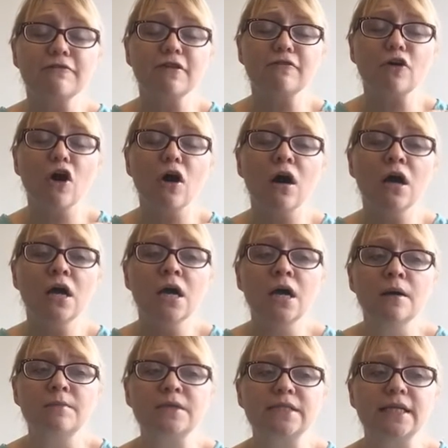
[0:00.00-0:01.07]
If you've got
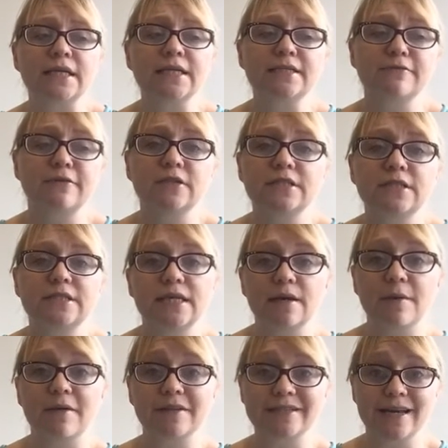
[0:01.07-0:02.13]
particular difficulties,
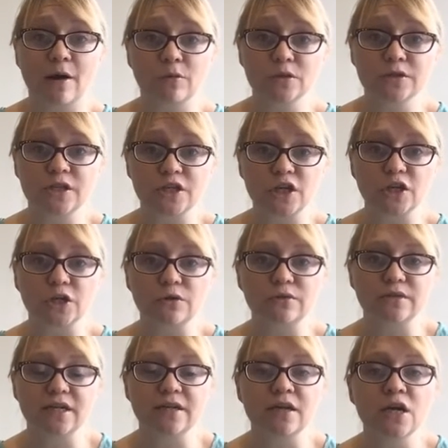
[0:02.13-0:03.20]
think about the towels that you're
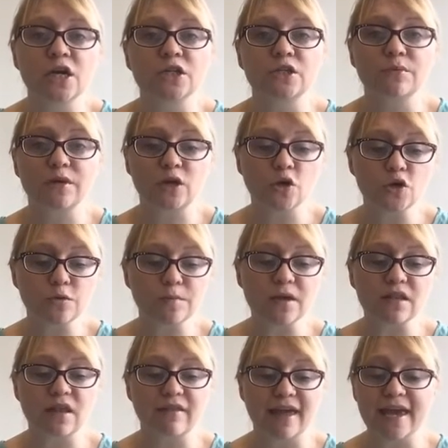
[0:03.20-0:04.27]
using. So it could
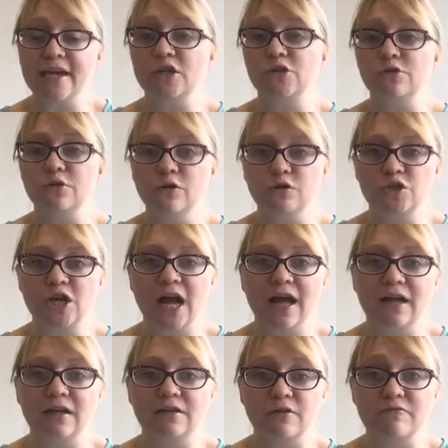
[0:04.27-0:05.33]
be that the issue your
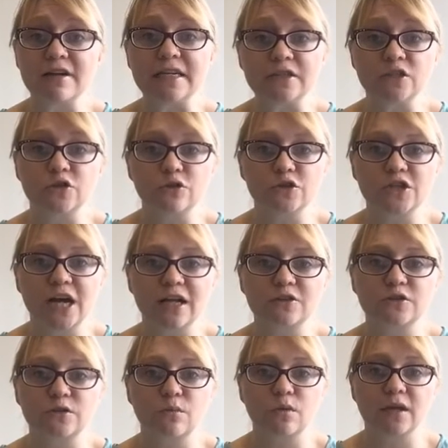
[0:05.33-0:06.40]
child, the reason your
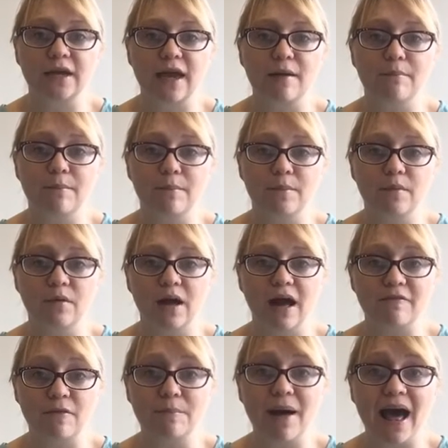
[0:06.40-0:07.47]
child doesn't want to get
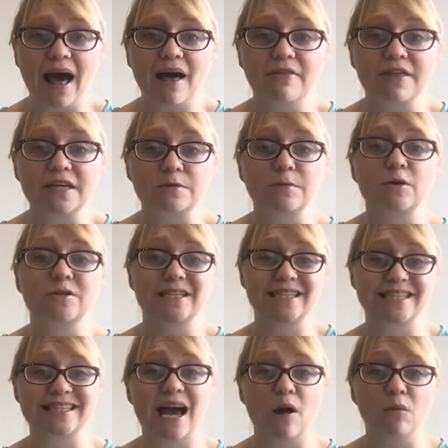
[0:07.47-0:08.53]
have a bath is because
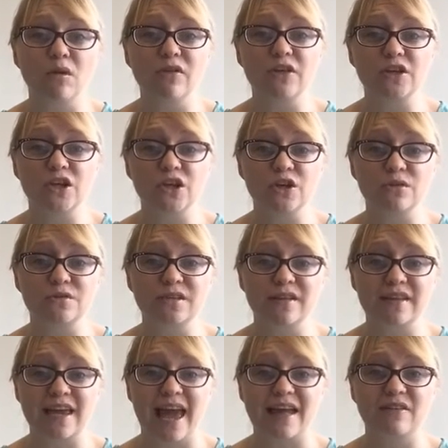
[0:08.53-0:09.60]
of the towel that you use
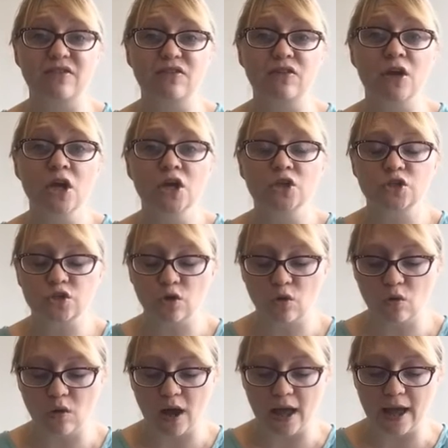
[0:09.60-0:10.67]
at the end.
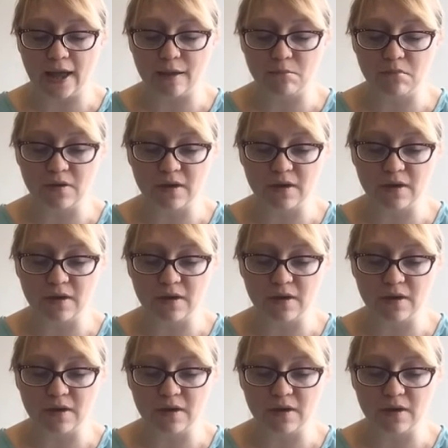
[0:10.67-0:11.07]
So